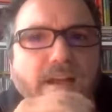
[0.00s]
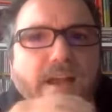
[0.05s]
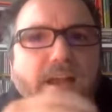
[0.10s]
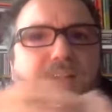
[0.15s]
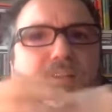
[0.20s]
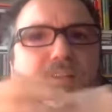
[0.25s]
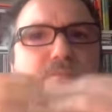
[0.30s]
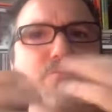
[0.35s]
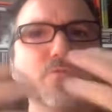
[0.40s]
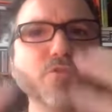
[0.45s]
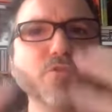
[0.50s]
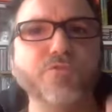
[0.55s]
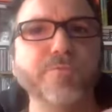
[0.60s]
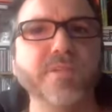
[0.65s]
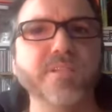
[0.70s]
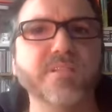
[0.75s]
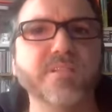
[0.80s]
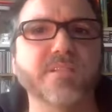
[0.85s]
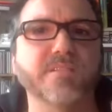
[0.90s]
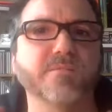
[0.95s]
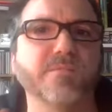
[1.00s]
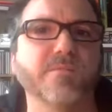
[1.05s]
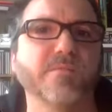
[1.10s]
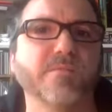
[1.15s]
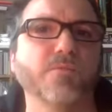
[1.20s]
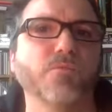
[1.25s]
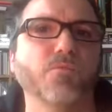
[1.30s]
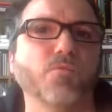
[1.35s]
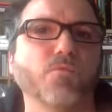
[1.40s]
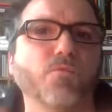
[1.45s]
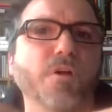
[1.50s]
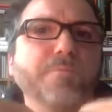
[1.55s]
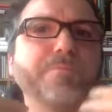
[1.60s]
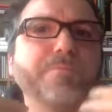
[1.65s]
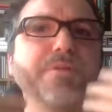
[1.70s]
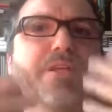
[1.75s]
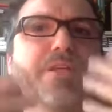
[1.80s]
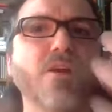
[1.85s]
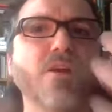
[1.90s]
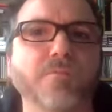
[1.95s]
And the movements went
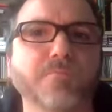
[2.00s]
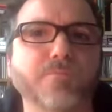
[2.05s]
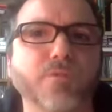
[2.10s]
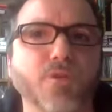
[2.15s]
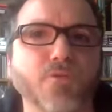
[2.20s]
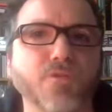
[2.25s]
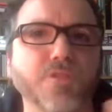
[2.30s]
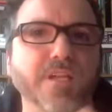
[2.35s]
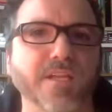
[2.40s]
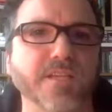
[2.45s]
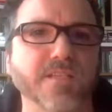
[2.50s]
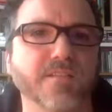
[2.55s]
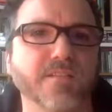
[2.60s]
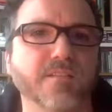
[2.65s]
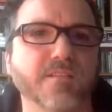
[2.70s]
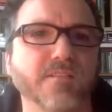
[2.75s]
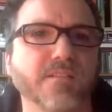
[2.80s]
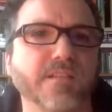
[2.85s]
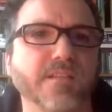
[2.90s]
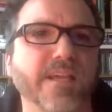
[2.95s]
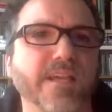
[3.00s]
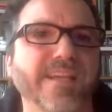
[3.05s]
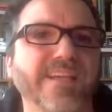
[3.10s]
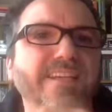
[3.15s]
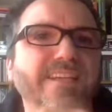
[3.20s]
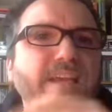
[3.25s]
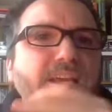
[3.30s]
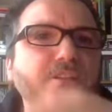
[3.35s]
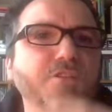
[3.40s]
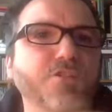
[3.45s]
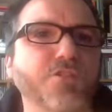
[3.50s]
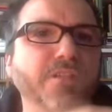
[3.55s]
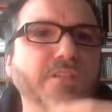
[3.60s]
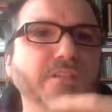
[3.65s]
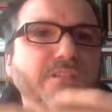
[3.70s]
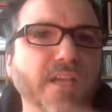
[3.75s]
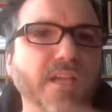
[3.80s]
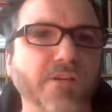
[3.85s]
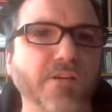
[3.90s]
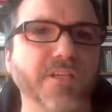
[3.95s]
beyond protest, engaging
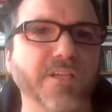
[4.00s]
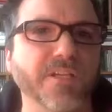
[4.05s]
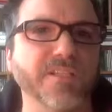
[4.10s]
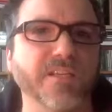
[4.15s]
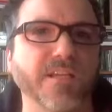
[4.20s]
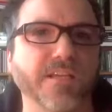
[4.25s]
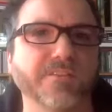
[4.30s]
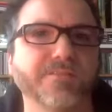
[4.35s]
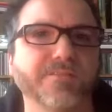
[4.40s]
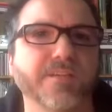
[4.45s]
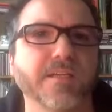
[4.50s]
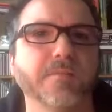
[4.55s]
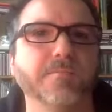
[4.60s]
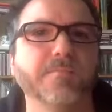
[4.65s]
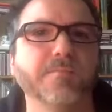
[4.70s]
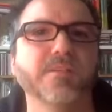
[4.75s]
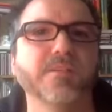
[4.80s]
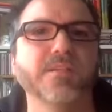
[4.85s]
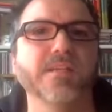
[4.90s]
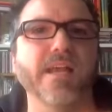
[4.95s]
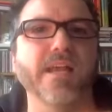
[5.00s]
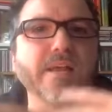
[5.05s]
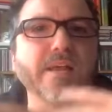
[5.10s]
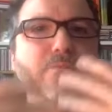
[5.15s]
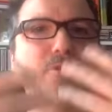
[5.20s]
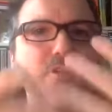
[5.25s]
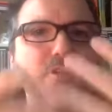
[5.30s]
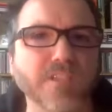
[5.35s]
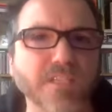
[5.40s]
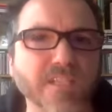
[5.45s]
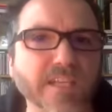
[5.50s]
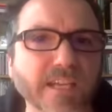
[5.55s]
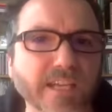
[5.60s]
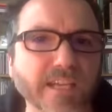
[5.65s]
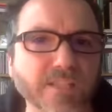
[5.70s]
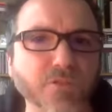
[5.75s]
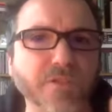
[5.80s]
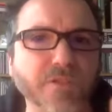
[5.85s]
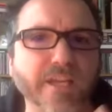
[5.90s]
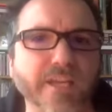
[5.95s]
in direct self-help, political
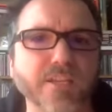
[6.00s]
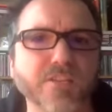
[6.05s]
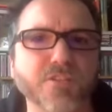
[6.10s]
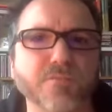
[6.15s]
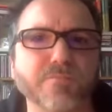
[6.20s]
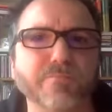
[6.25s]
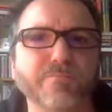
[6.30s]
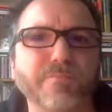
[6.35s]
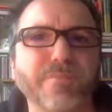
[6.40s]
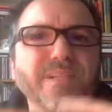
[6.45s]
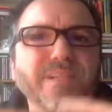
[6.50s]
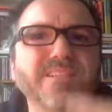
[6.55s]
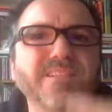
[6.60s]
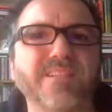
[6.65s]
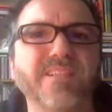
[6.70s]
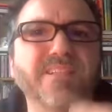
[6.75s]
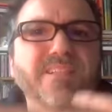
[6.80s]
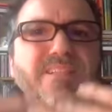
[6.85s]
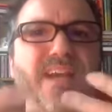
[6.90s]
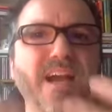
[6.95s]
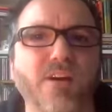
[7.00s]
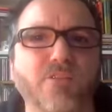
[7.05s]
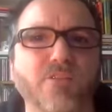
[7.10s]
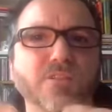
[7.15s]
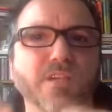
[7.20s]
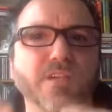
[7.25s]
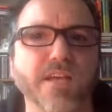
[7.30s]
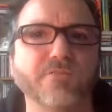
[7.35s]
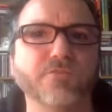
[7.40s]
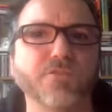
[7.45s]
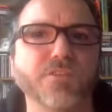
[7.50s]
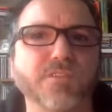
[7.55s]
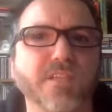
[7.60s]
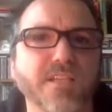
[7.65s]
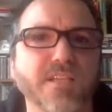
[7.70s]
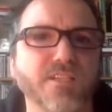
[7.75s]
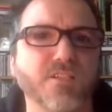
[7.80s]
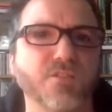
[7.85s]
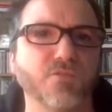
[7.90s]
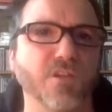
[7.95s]
education, building counter
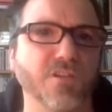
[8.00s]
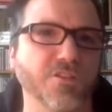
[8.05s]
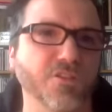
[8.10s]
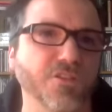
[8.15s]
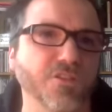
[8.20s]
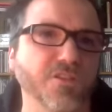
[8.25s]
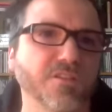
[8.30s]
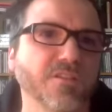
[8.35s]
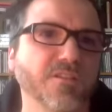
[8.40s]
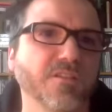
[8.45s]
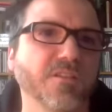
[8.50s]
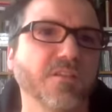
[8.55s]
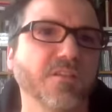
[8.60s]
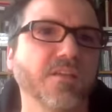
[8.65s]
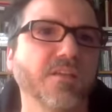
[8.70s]
everyday structures.